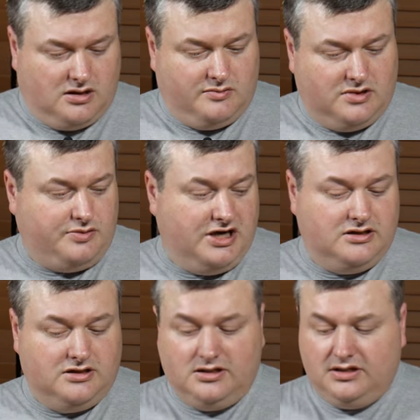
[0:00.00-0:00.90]

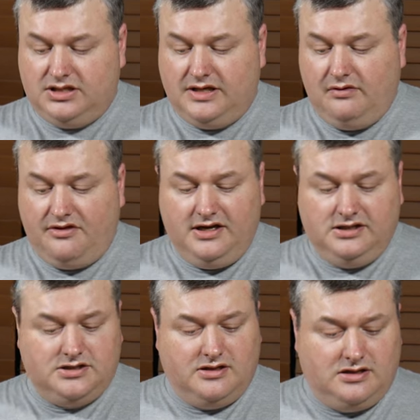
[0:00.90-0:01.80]
Printed several
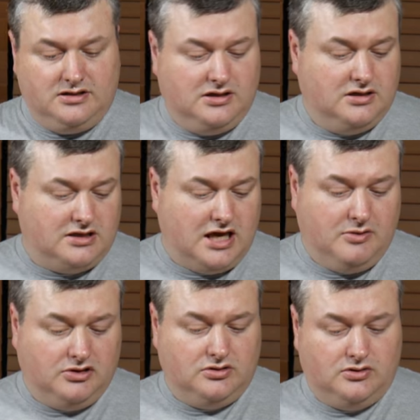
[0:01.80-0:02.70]
things that came
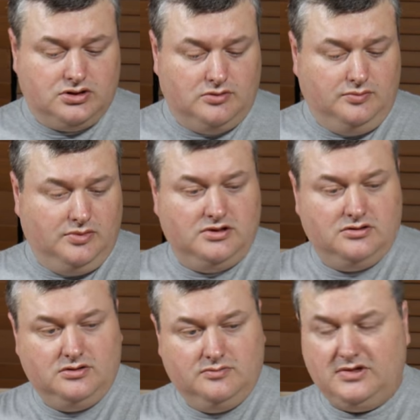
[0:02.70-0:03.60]
out awesome.
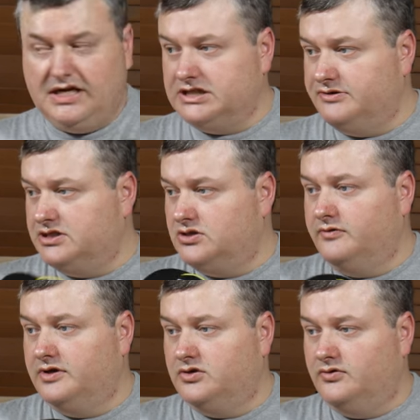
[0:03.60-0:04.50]
I switched
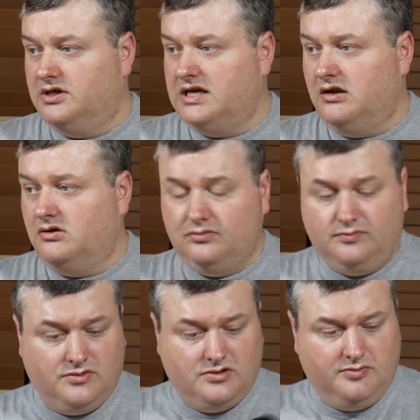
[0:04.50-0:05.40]
over to the yellow
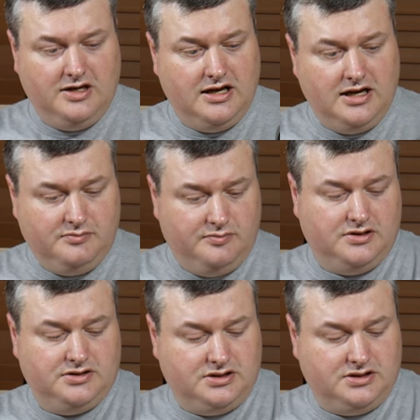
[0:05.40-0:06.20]
PLA because